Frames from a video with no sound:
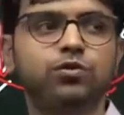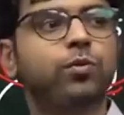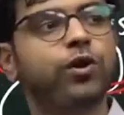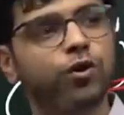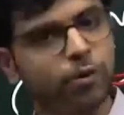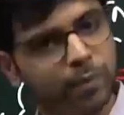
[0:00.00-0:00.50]

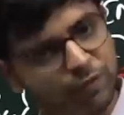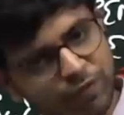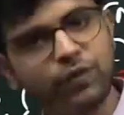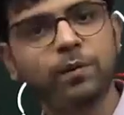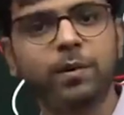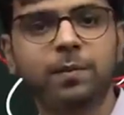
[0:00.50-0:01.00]
Tomorrow you will pay
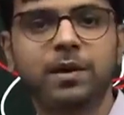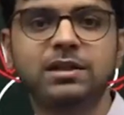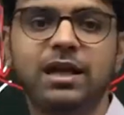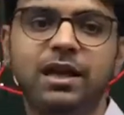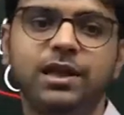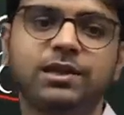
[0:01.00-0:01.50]
50 people's
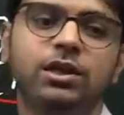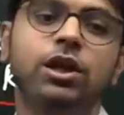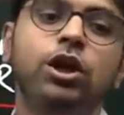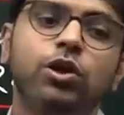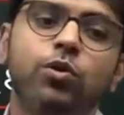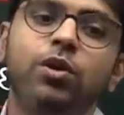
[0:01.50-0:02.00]
salaries.
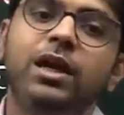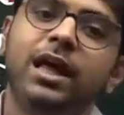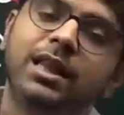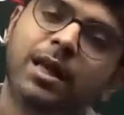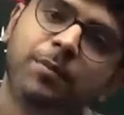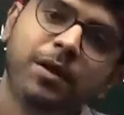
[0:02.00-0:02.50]
You will tell
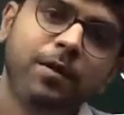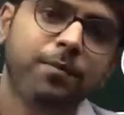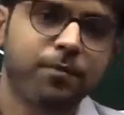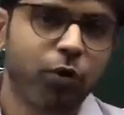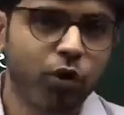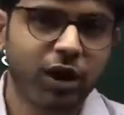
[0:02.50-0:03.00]
them,
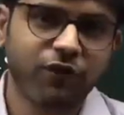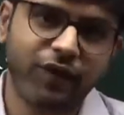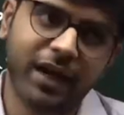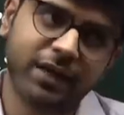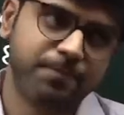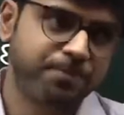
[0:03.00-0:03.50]
okay,
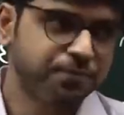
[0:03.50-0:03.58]
fine.